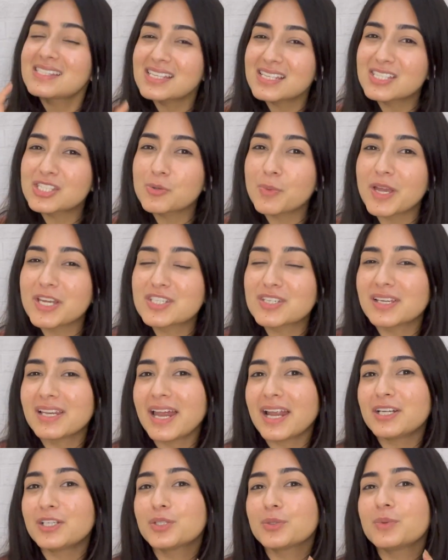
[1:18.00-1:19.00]
situation
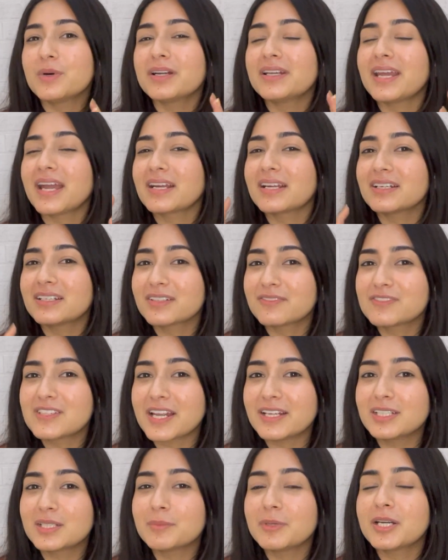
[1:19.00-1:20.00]
led to a negative
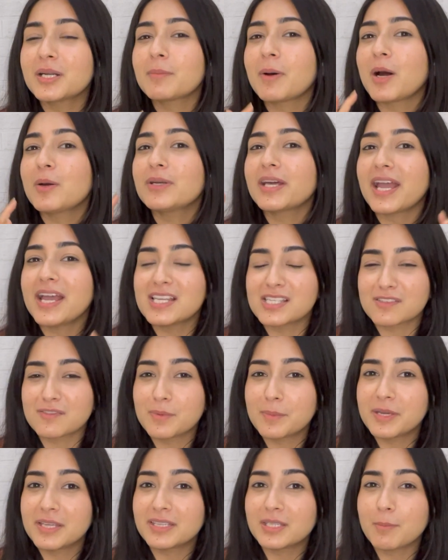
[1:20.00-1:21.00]
sentiment about
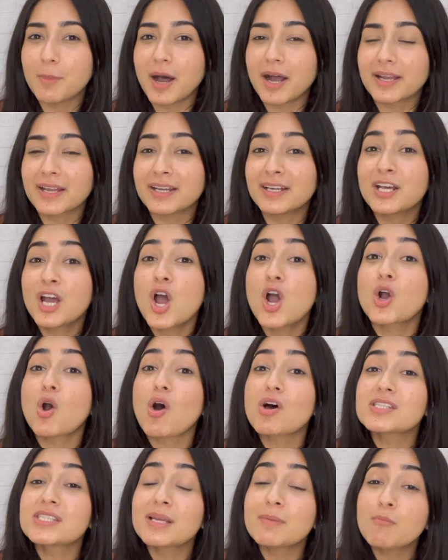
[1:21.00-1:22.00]
SVB in the market,
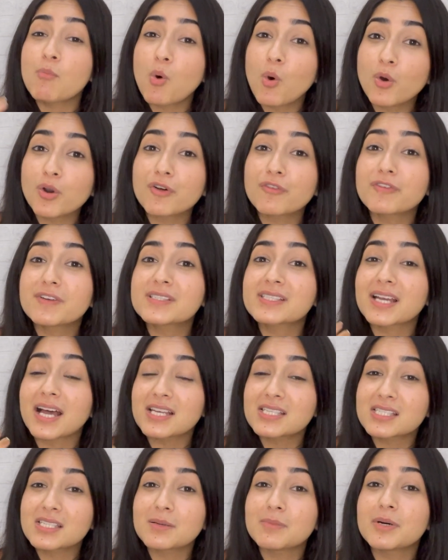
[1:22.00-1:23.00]
causing more of its
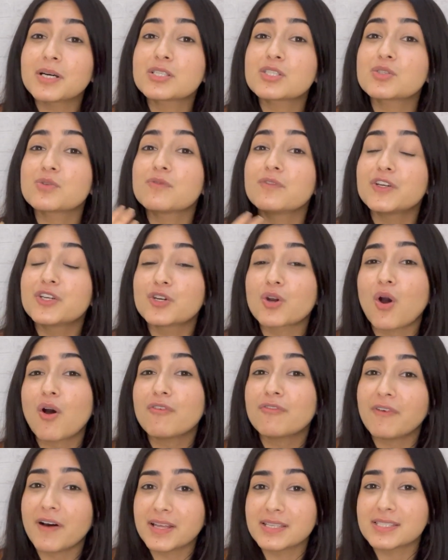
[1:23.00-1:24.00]
customers to withdraw
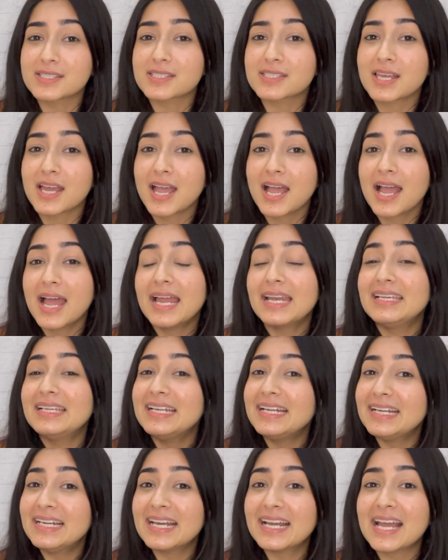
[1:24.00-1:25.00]
funds,
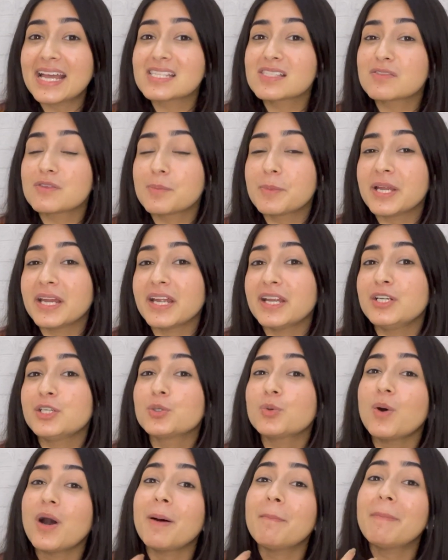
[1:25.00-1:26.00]
leading SVB
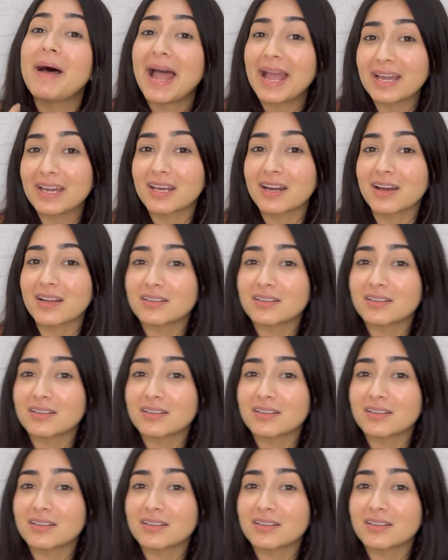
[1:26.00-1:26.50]
into a bank run.